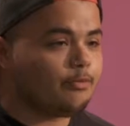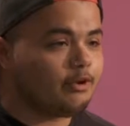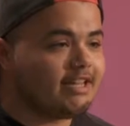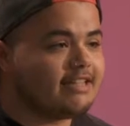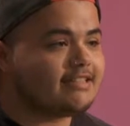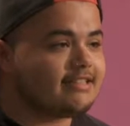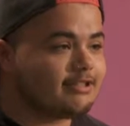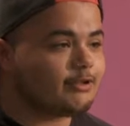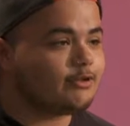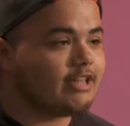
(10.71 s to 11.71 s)
brilliant
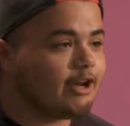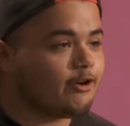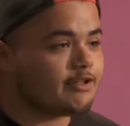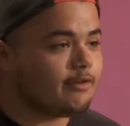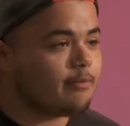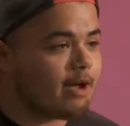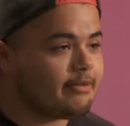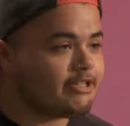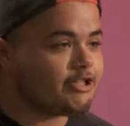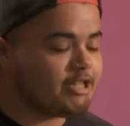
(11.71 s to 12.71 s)
sizzle lingers over
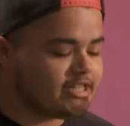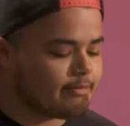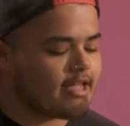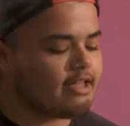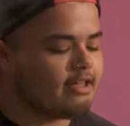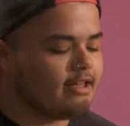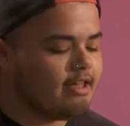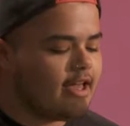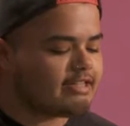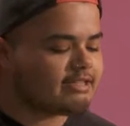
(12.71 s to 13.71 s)
mami's chisme
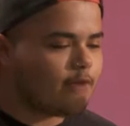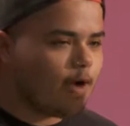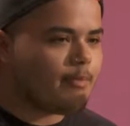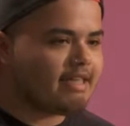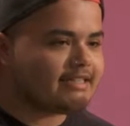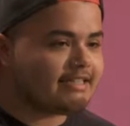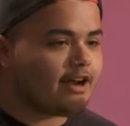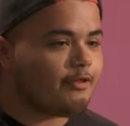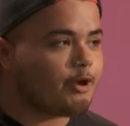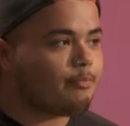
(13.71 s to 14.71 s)
as small men sit
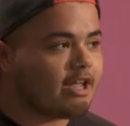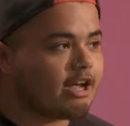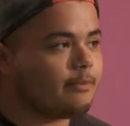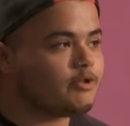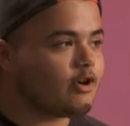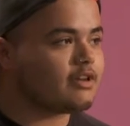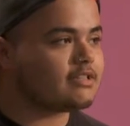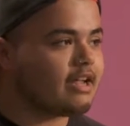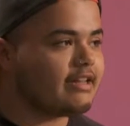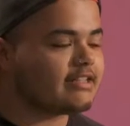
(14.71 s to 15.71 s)
on their pickup trucks
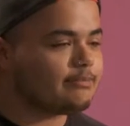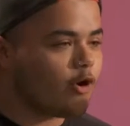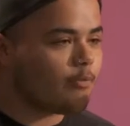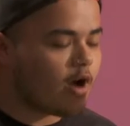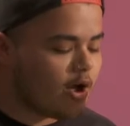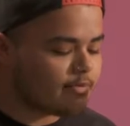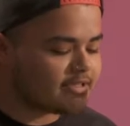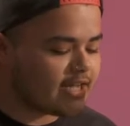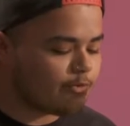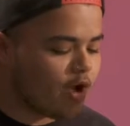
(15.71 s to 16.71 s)
lighting smoke bombs
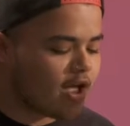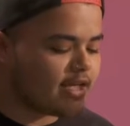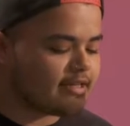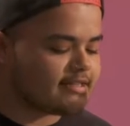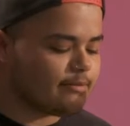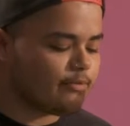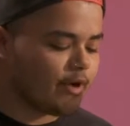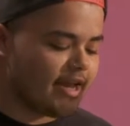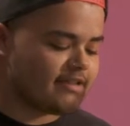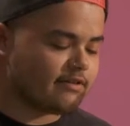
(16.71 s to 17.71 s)
and rockets in
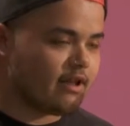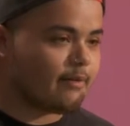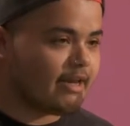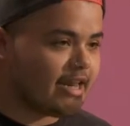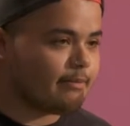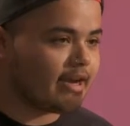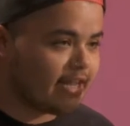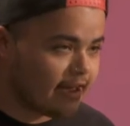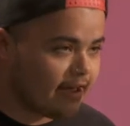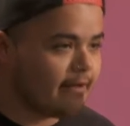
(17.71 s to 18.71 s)
praise of La Virgen
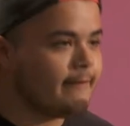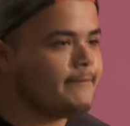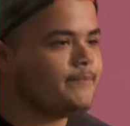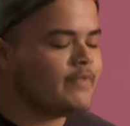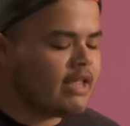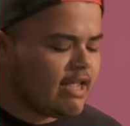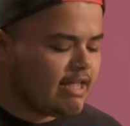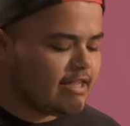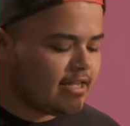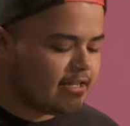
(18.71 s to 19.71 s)
Maria.
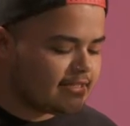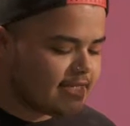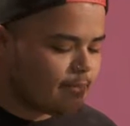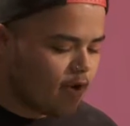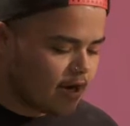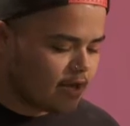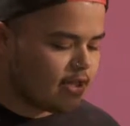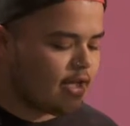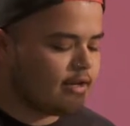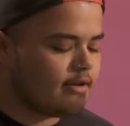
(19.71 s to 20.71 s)
In the iglesia parking
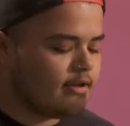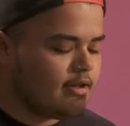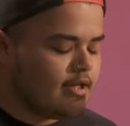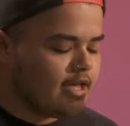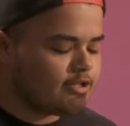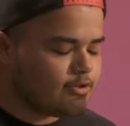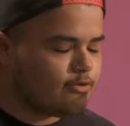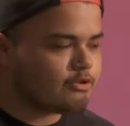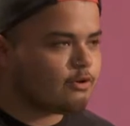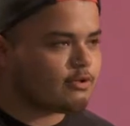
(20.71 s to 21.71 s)
lot,
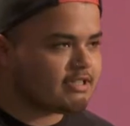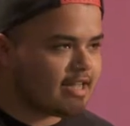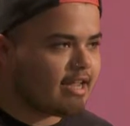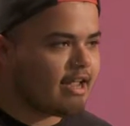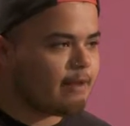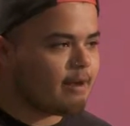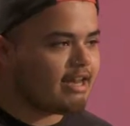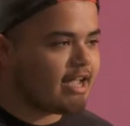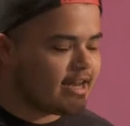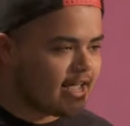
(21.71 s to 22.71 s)
Jesus, Jose, and
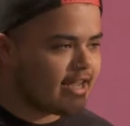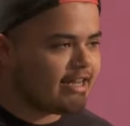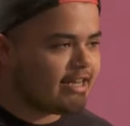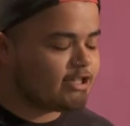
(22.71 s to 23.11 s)
Mariana eating